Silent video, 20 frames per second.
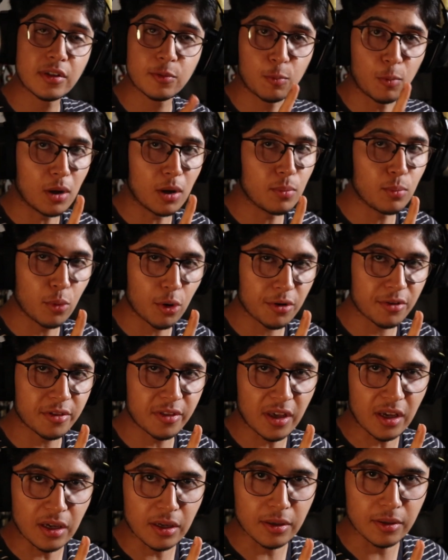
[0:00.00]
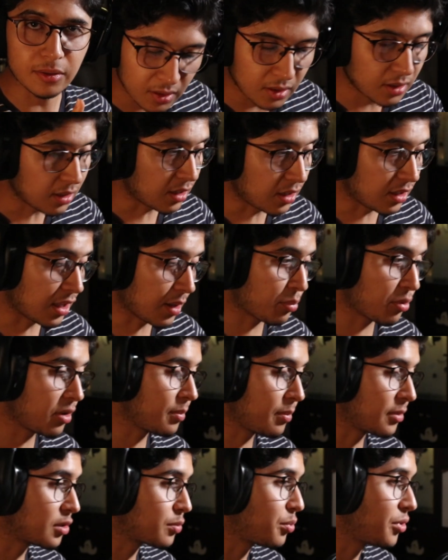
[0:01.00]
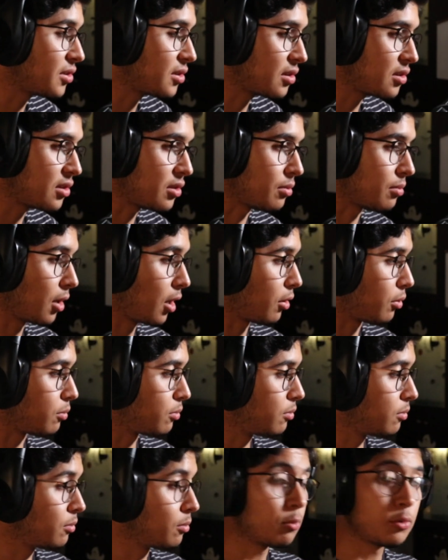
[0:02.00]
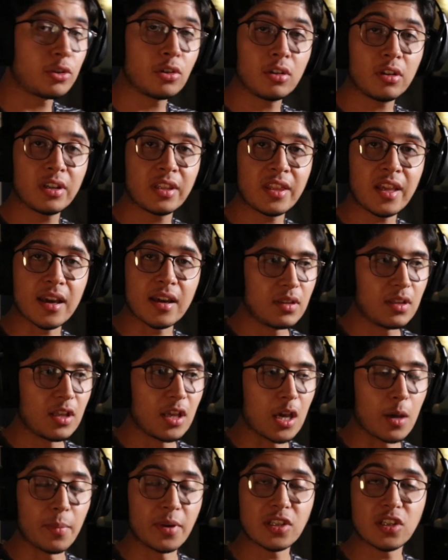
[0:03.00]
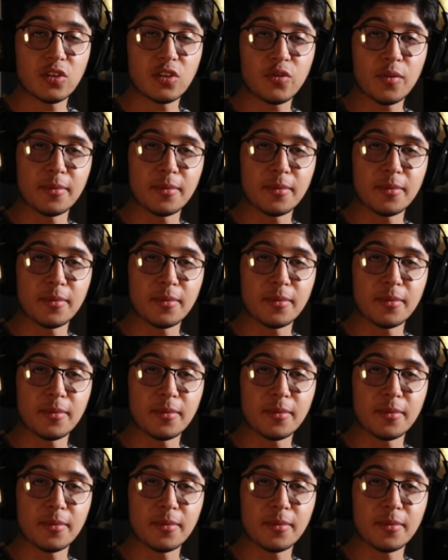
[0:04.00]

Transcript: one more thing, and that pretty much brings us to, oh, would you look at that, a message from a